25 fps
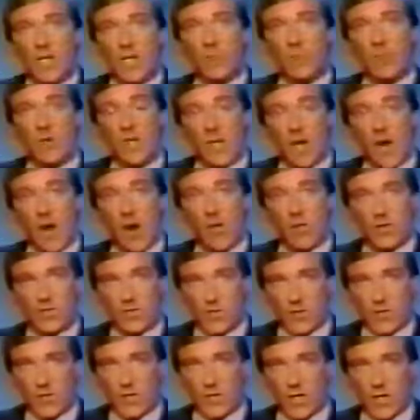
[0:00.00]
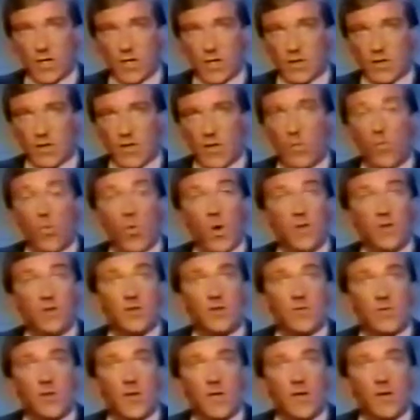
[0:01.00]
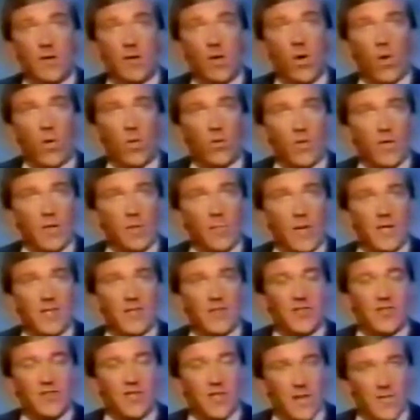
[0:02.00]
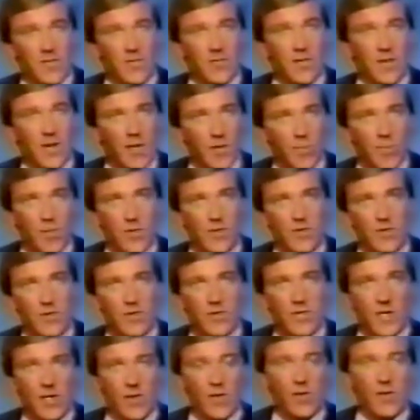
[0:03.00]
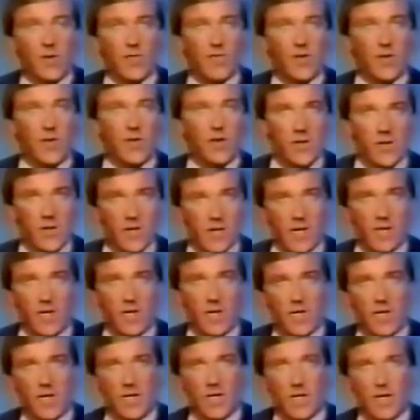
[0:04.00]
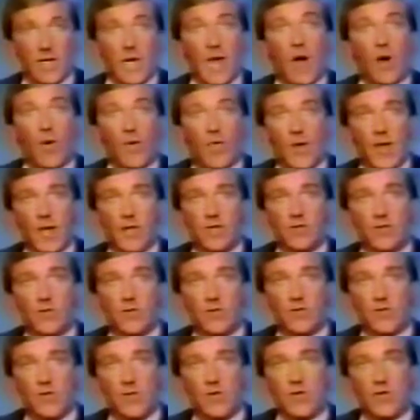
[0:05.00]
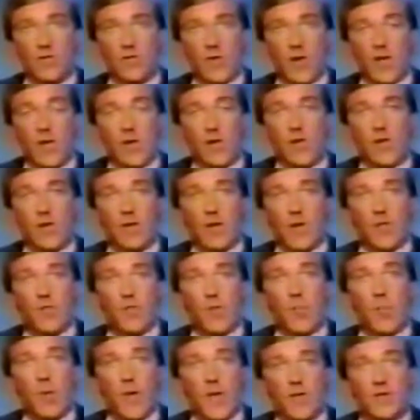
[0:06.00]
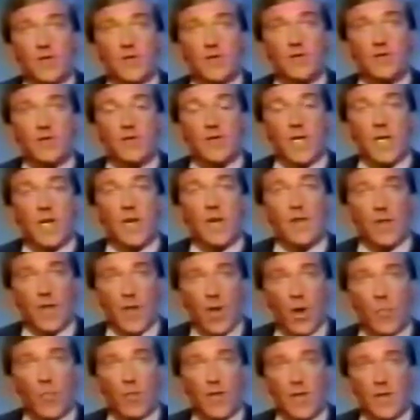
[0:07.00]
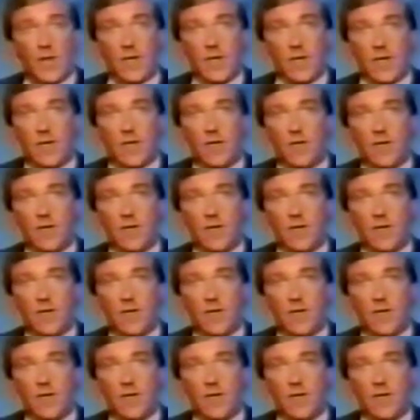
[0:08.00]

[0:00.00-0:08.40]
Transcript: Meniere's disease, once treated only by severing a person's hearing for good. Now, thanks to a surgeon right here in Denver, patients are getting the help they need.